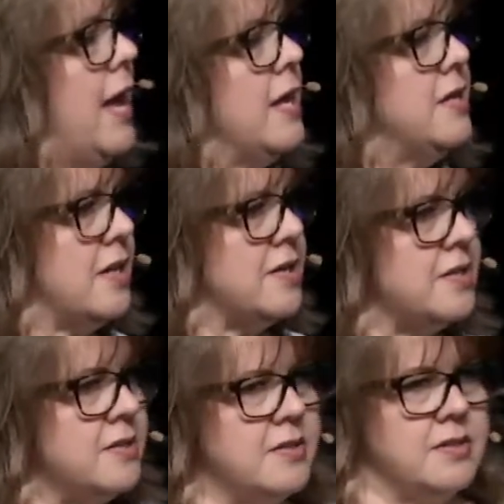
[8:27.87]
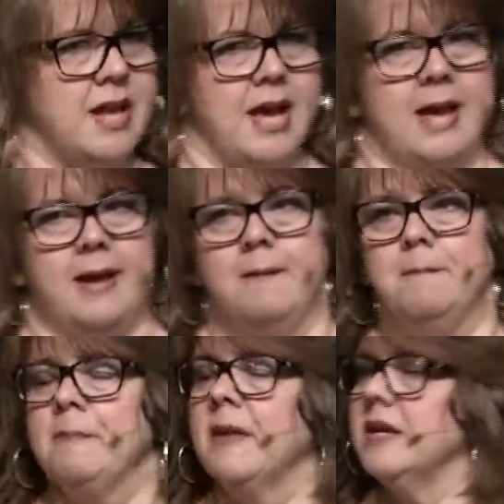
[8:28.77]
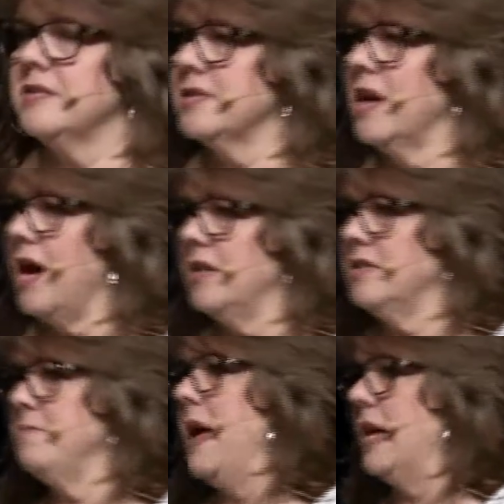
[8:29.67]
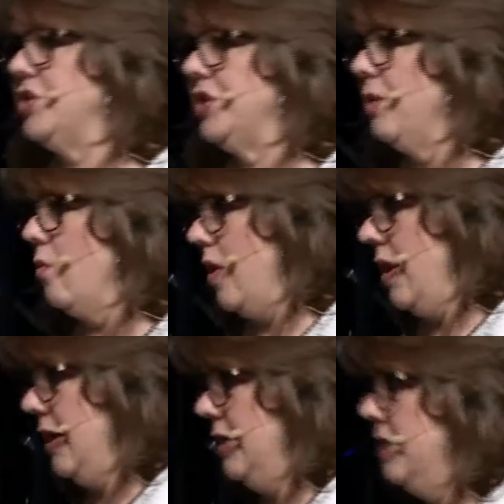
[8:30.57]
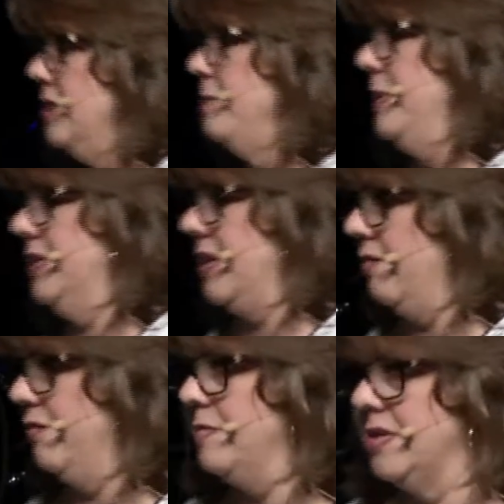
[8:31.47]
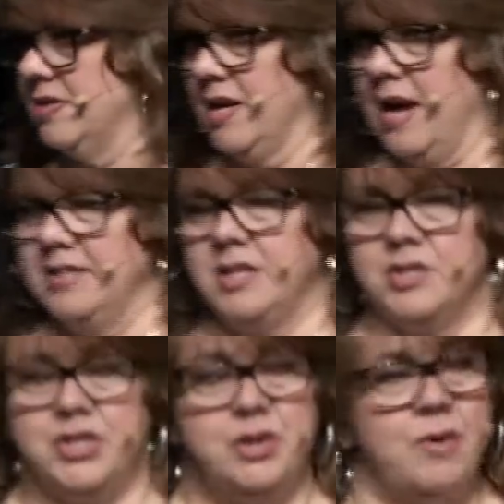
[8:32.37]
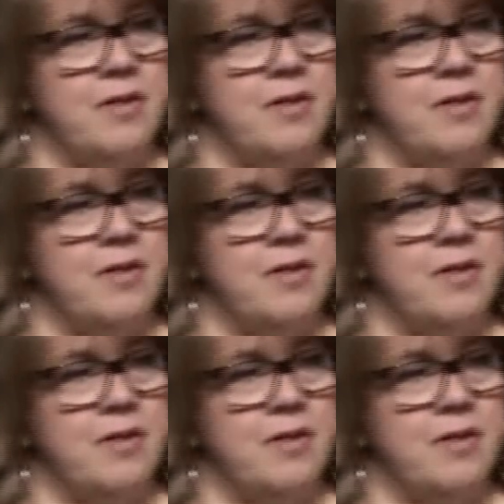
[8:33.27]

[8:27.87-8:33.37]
It doesn't say it's God's magic wand dipping down from the sky, touching you on